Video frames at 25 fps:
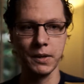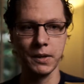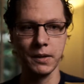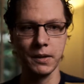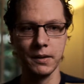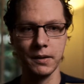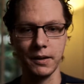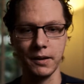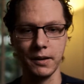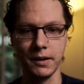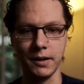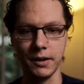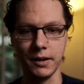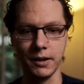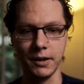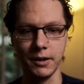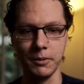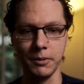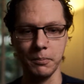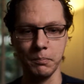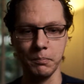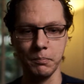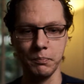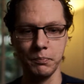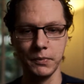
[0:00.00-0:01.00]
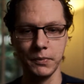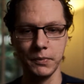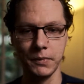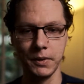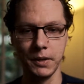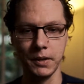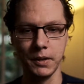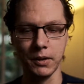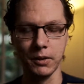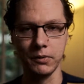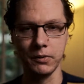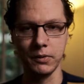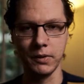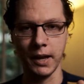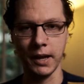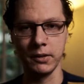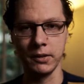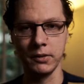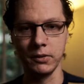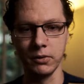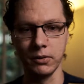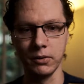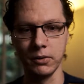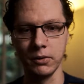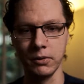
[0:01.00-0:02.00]
Daniel
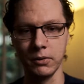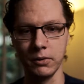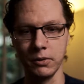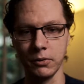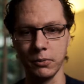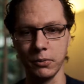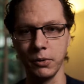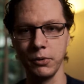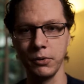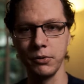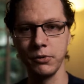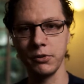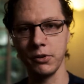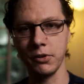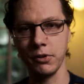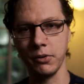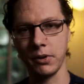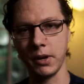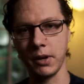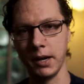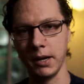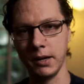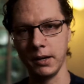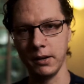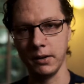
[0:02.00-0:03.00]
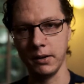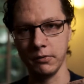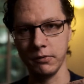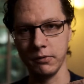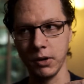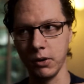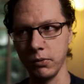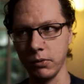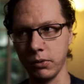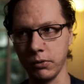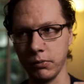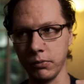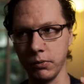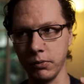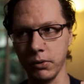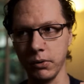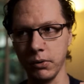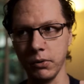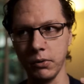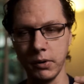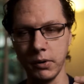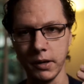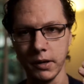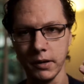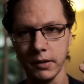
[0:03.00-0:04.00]
LaRusso kind of go
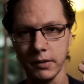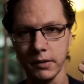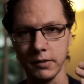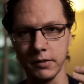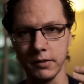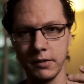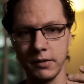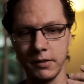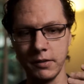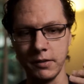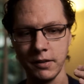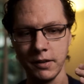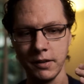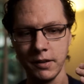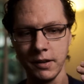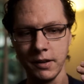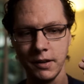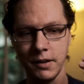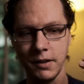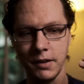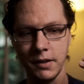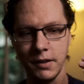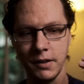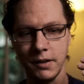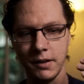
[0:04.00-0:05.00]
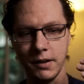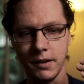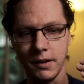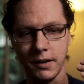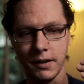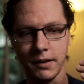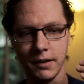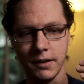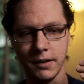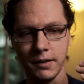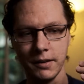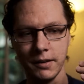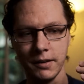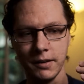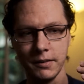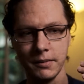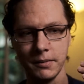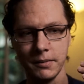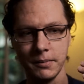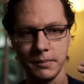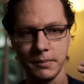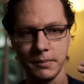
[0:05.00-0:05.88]
through his karate